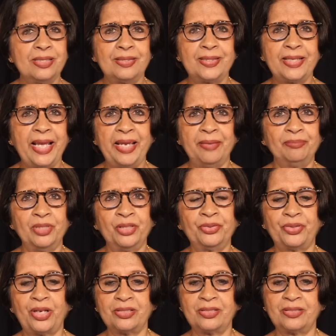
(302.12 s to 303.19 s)
the same
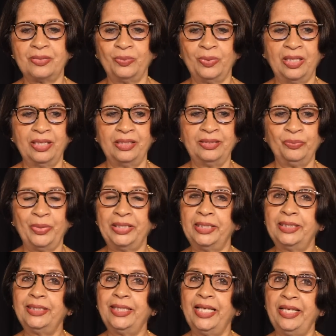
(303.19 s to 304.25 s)
across the world when
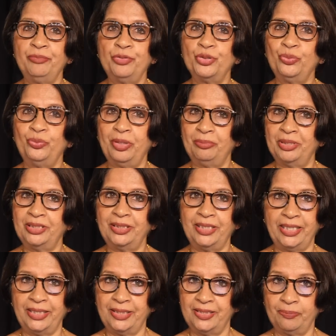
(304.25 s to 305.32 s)
it came to women
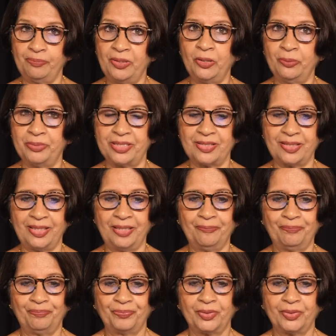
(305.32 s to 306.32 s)
in diplomacy.